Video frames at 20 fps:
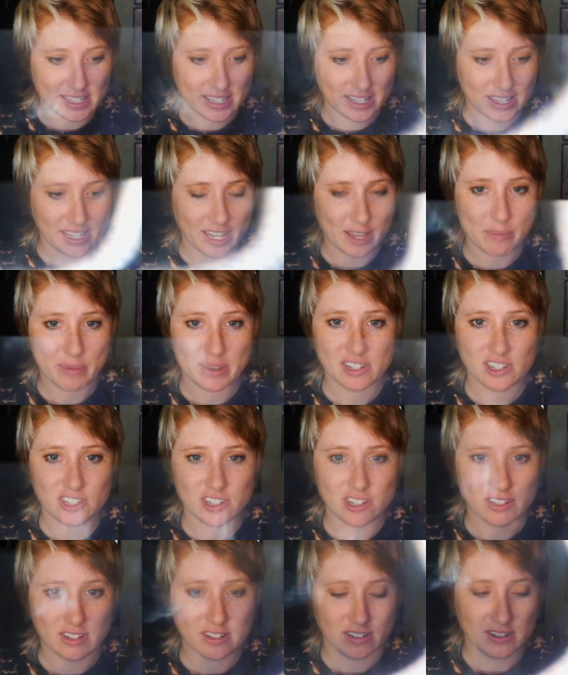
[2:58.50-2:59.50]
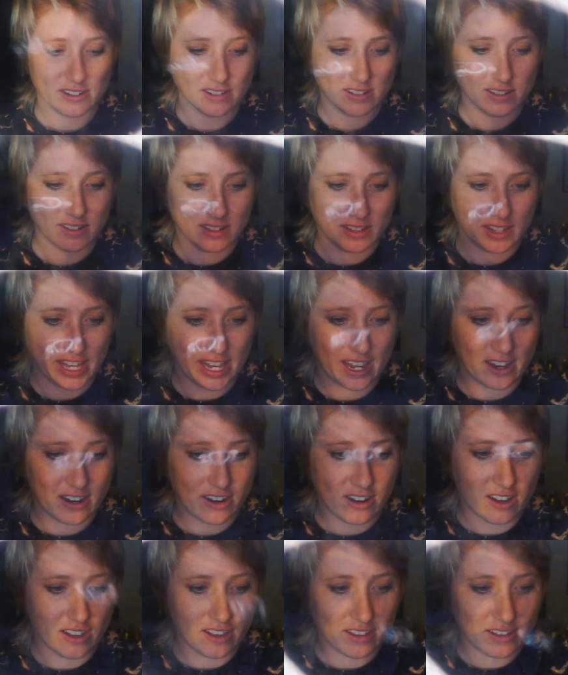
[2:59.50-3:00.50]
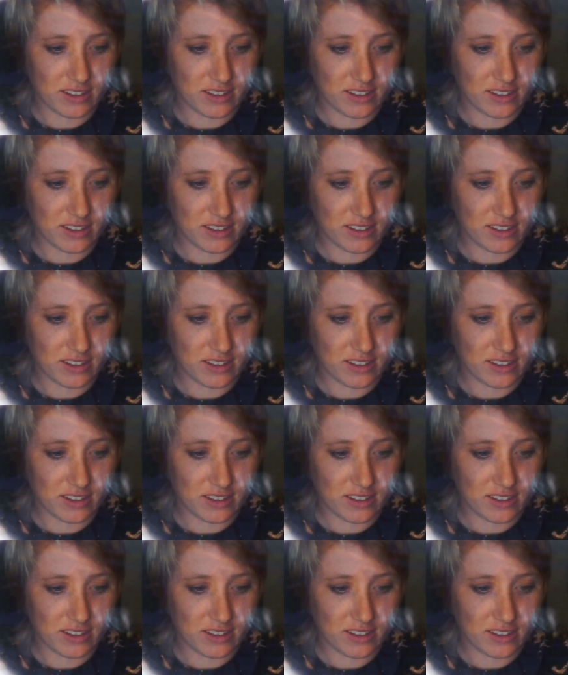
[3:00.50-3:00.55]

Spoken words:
the image like at all.